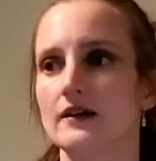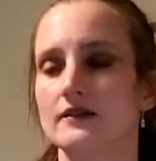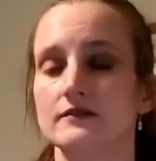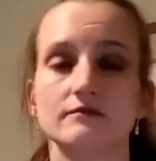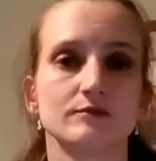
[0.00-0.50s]

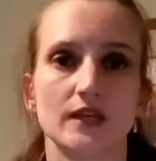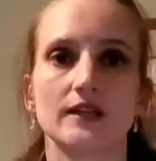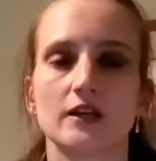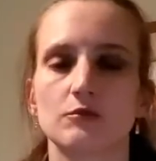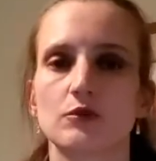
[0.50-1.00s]
than a
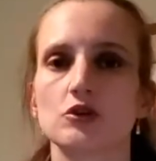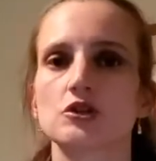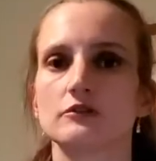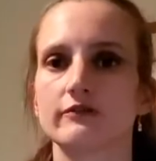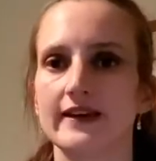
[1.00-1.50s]
commercial
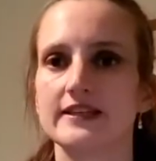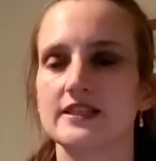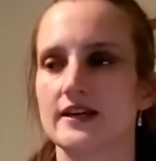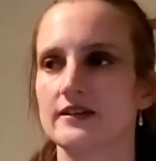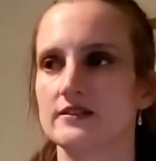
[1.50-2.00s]
flight
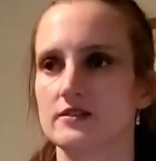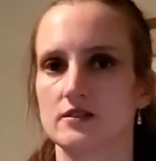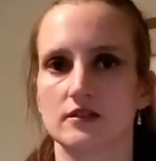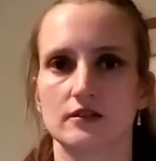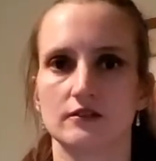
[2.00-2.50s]
test
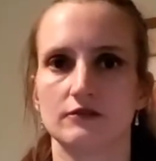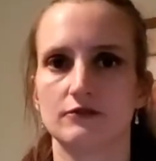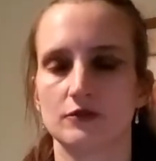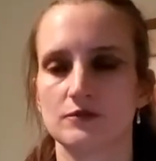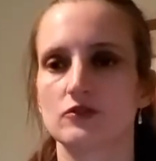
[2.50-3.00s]

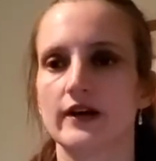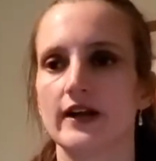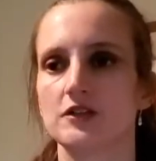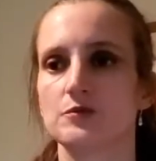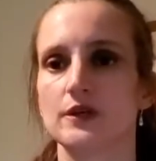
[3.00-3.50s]
from
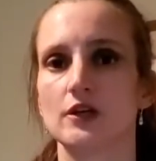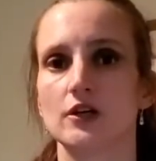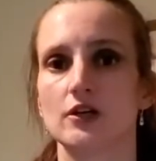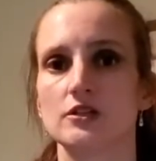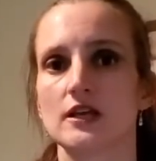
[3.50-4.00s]
scratch,
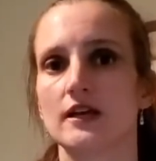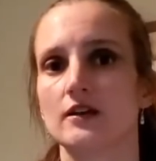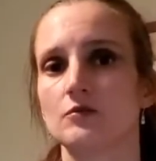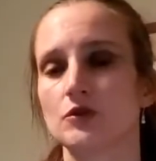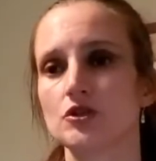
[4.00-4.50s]
because a
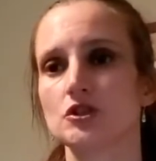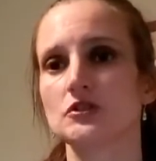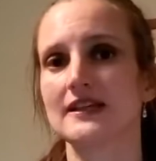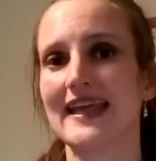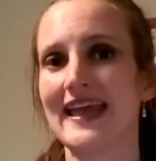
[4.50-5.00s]
commercial
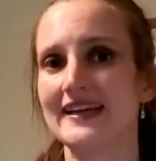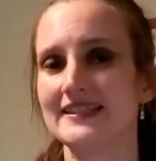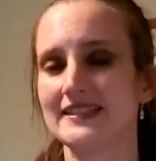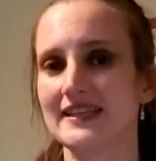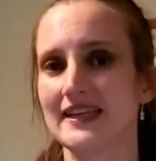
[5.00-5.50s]

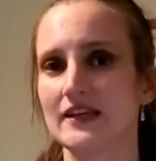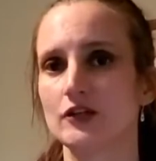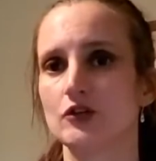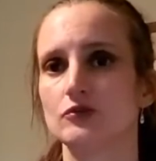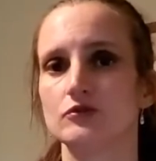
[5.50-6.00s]
candidate
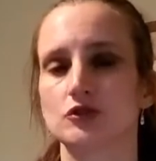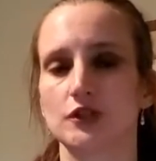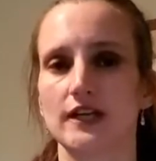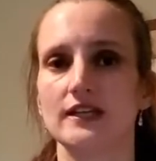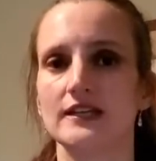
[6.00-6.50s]
who
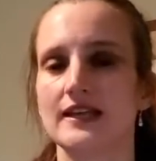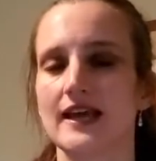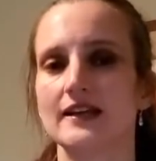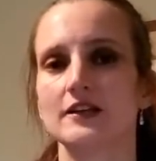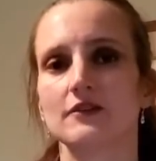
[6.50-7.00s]
trained in
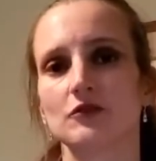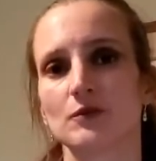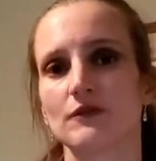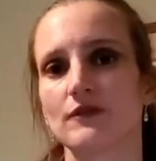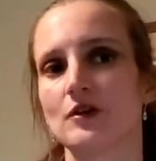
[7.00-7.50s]
Canada from the
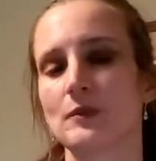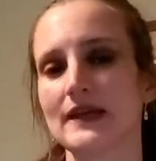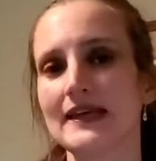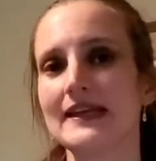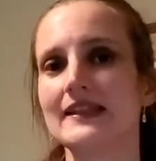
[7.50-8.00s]
very
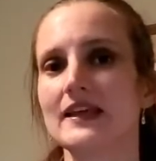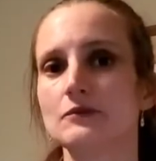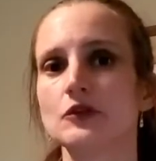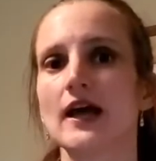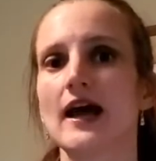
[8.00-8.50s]
beginning, they
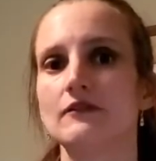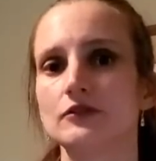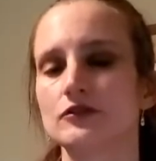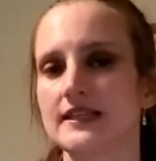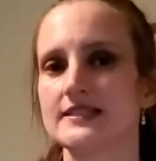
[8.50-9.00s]
would have
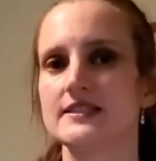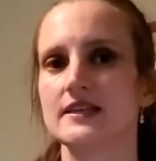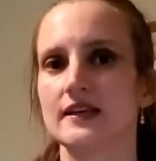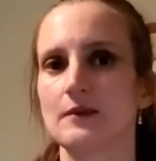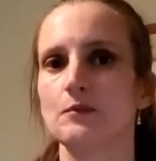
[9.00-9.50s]
already seen
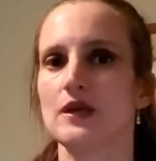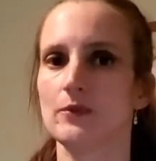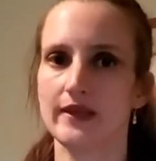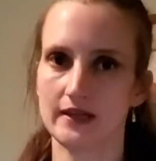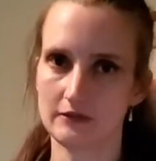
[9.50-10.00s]
a
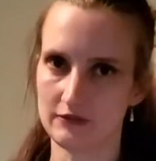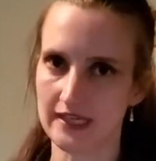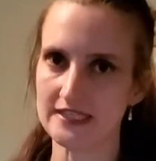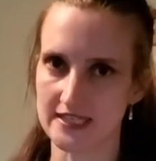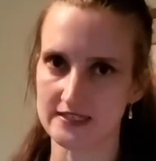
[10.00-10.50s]
PPL
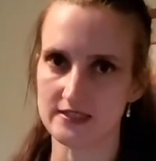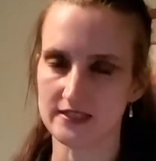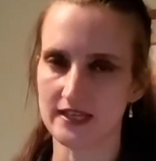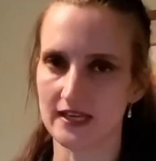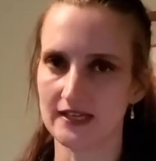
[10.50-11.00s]
flight test in
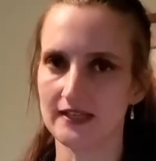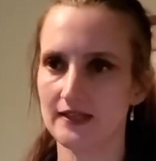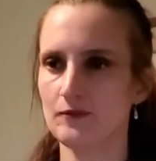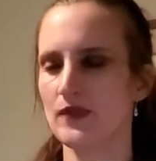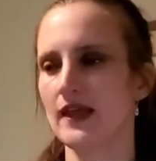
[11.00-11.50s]
Canada,
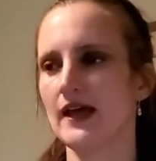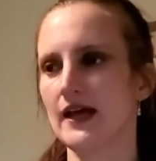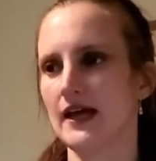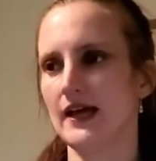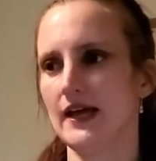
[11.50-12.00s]

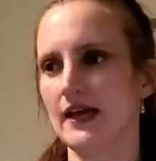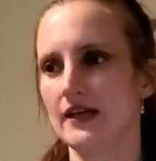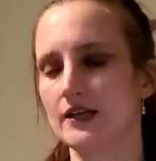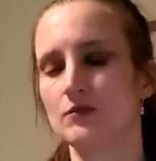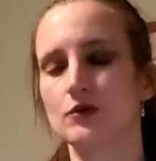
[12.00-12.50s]

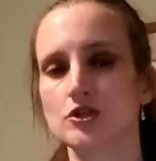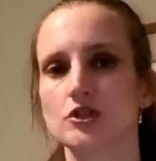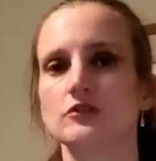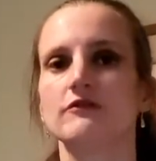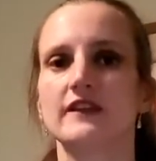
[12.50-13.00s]
and
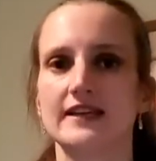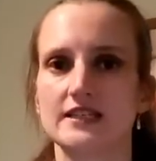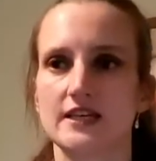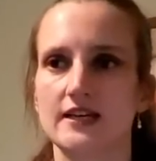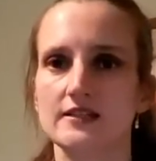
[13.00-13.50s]
commercial flight
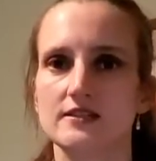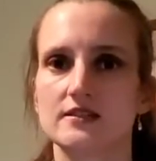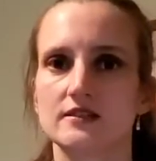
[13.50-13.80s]
test